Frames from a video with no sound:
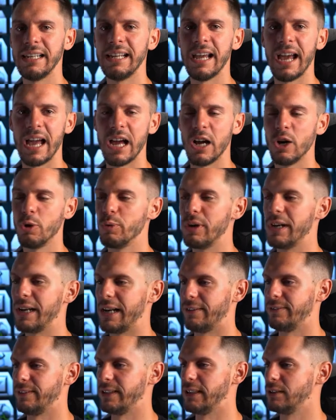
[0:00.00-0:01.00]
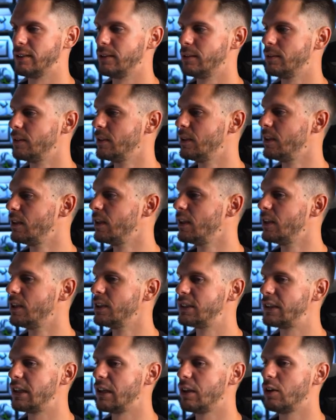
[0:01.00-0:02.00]
how we left it.
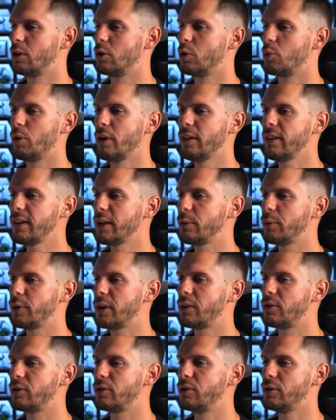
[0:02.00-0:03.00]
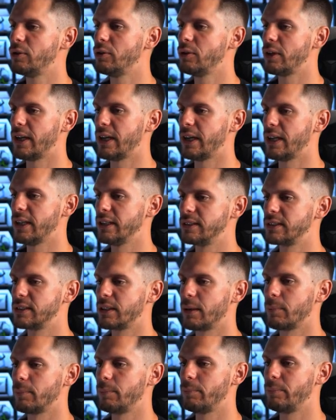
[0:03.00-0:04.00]
So one thing that we need to do is
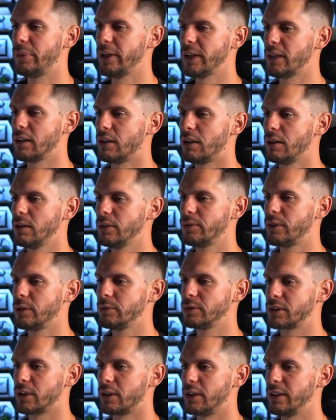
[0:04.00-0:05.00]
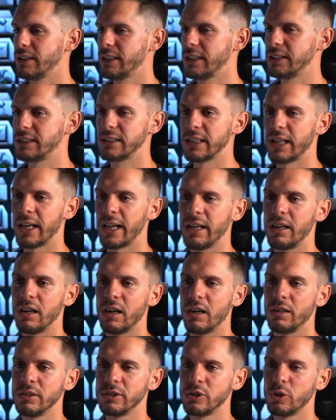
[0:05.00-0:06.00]
pick all of those targets and
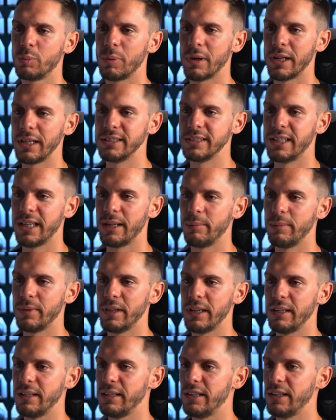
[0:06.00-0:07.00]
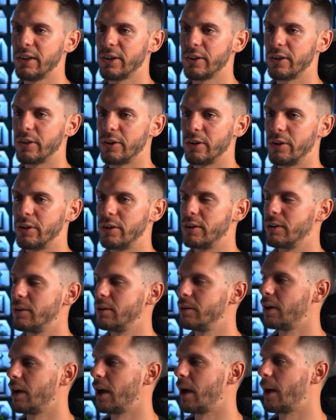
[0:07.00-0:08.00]
also place them in the other
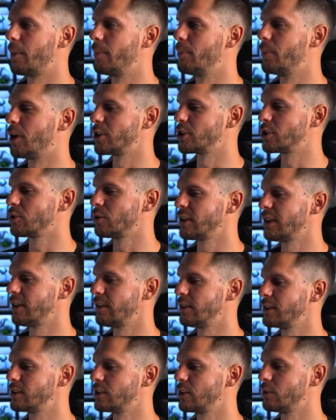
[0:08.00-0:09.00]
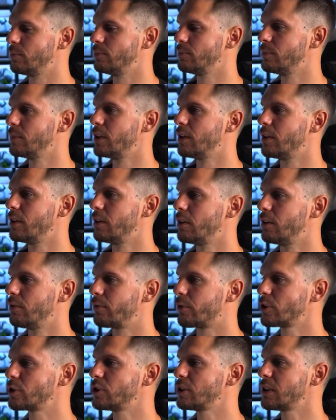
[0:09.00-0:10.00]
module here. So
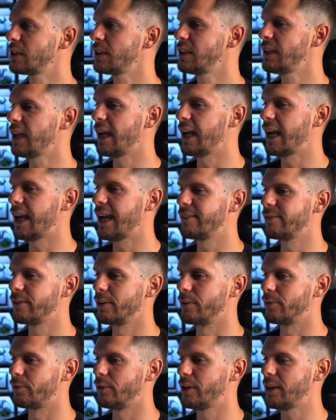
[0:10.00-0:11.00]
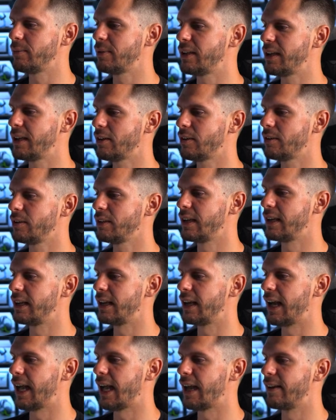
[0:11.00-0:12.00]
fortunately, I have a frame here and I
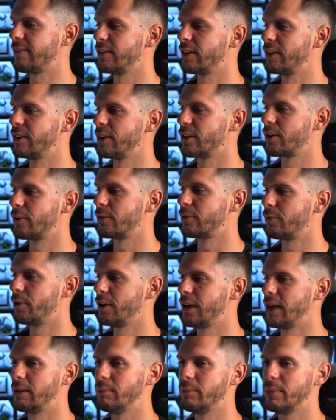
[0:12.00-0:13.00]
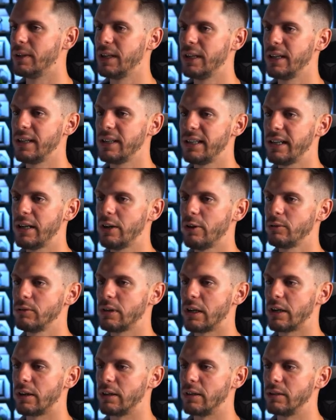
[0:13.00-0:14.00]
have another frame here that
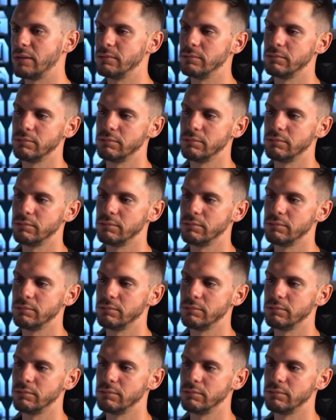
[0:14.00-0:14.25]
are